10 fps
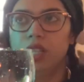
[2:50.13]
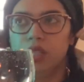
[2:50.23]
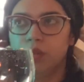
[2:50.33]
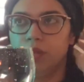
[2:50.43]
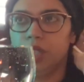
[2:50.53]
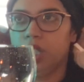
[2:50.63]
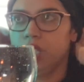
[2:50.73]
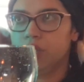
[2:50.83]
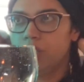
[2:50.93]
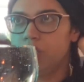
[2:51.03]
into a
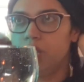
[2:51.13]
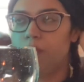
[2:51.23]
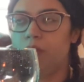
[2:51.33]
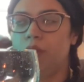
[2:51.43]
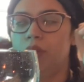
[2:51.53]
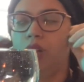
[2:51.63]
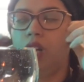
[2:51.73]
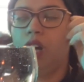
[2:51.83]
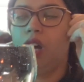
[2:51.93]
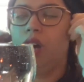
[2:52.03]
relationship,
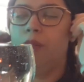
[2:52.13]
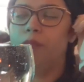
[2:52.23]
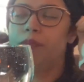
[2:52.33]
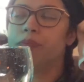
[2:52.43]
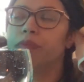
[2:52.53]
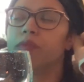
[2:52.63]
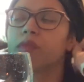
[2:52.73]
or um,